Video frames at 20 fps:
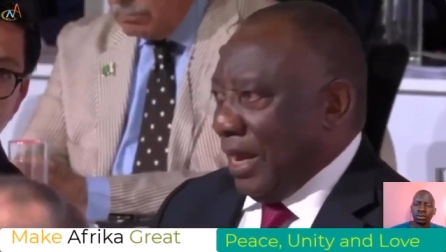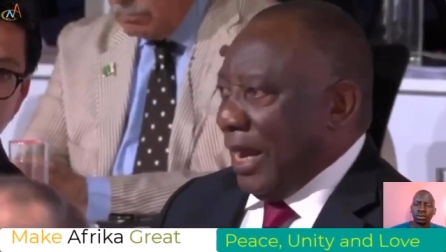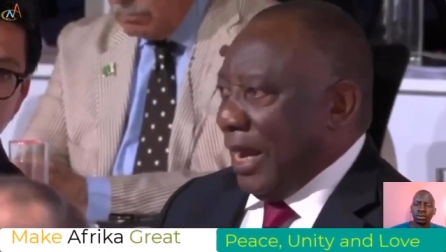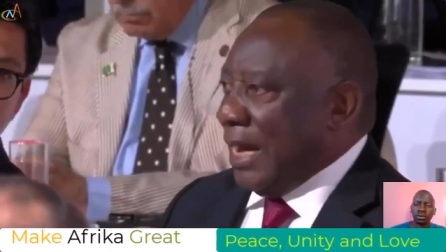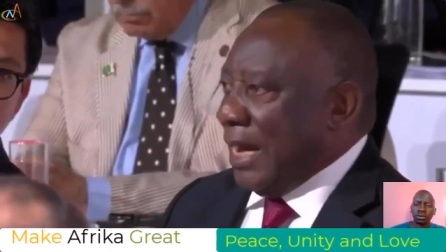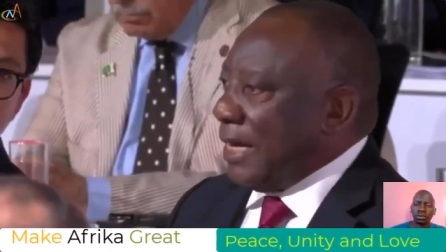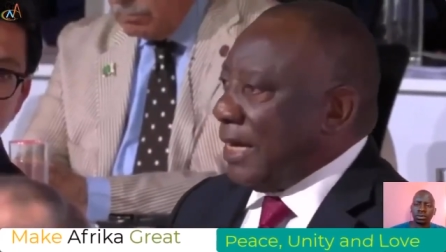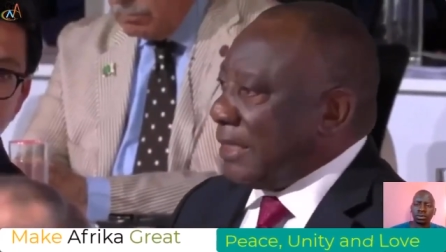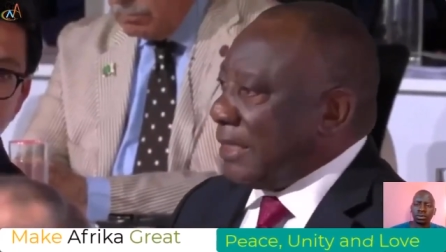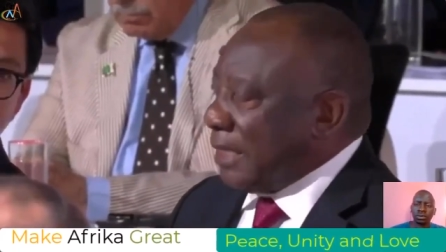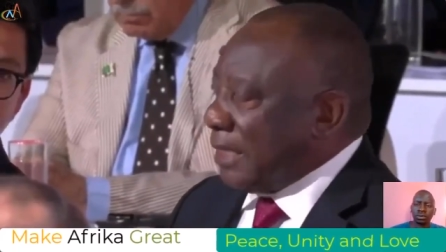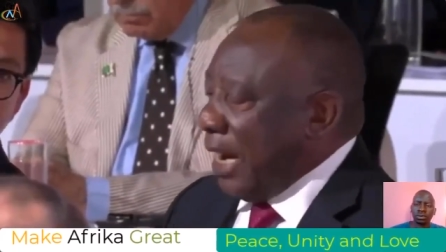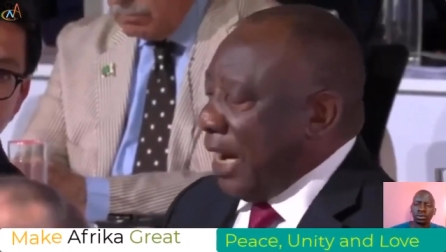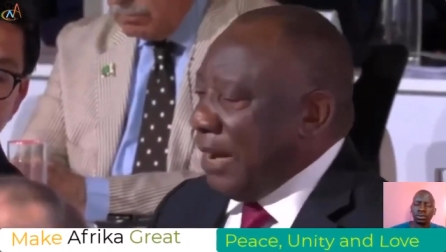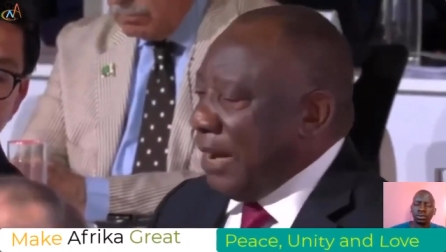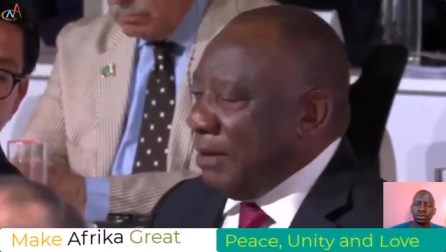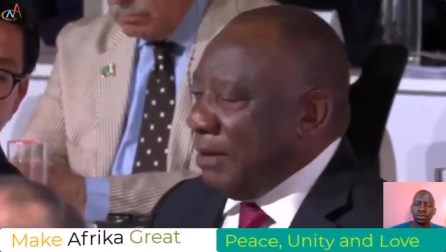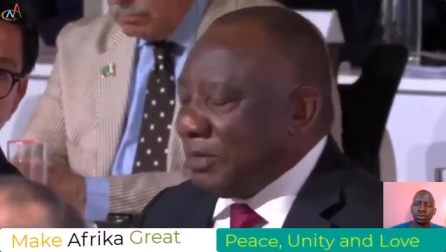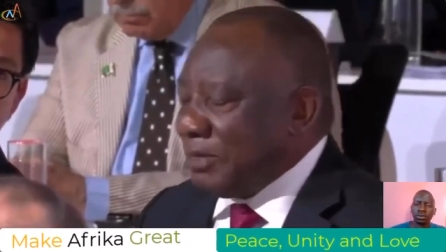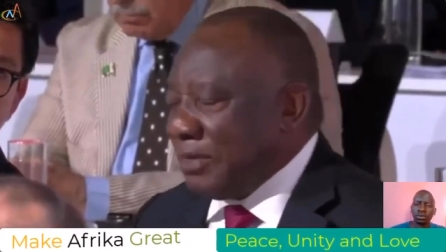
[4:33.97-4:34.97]
And at
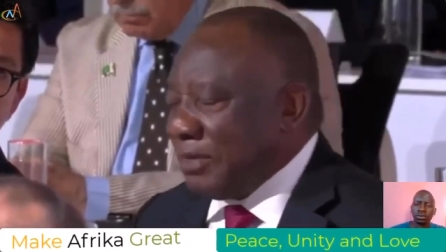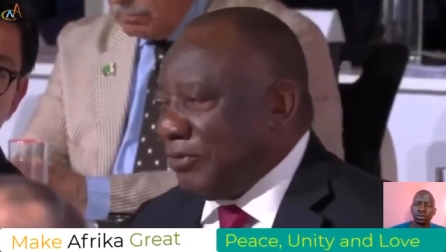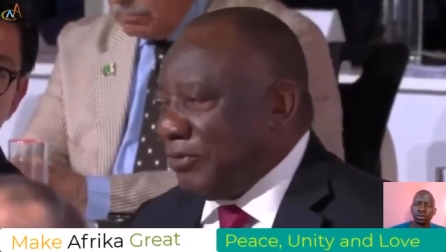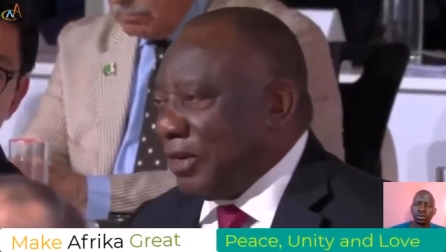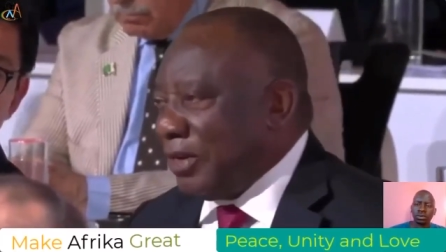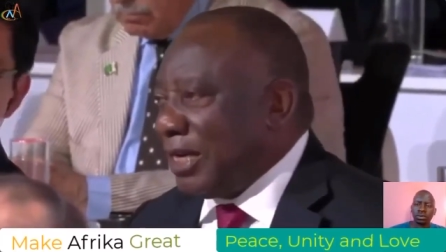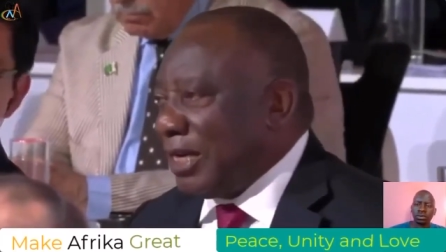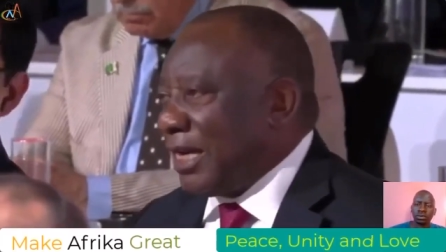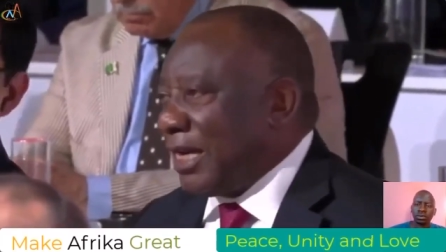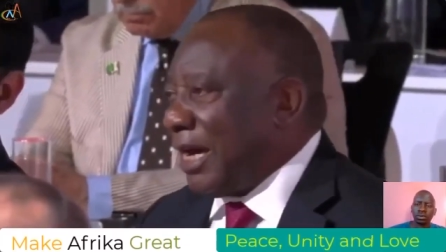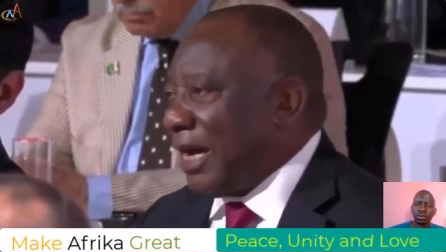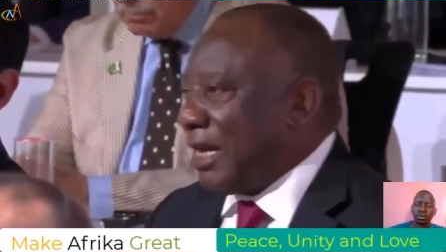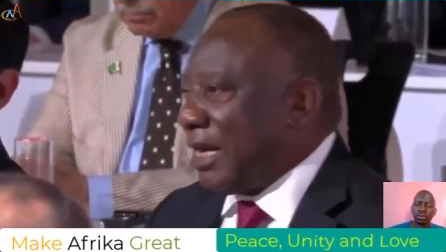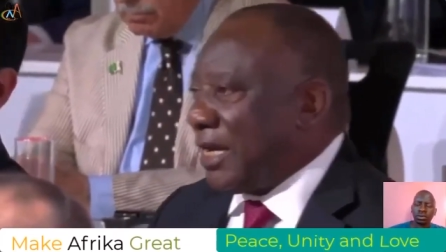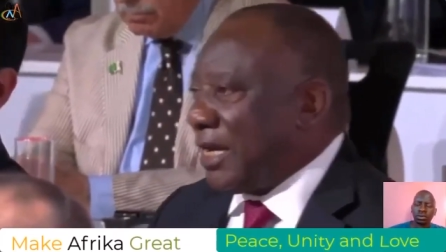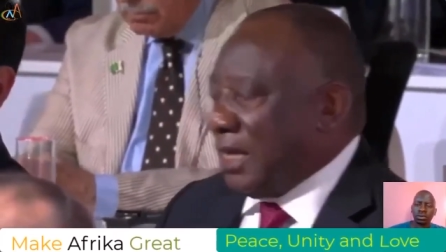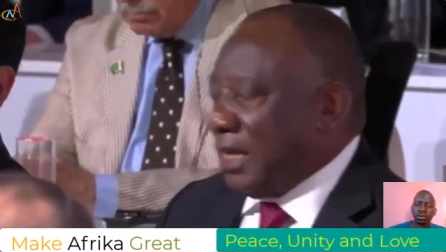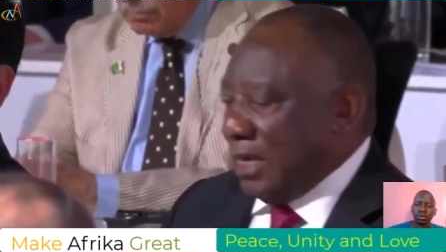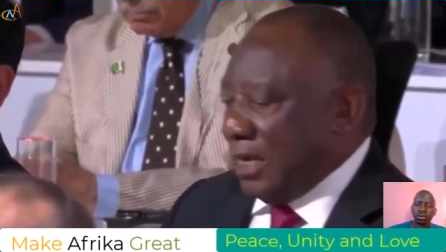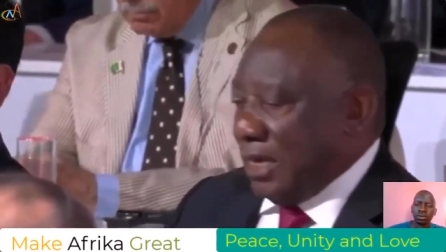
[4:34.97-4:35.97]
times it felt
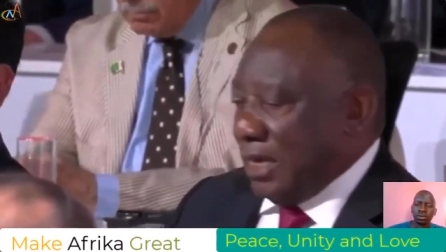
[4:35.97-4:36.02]
like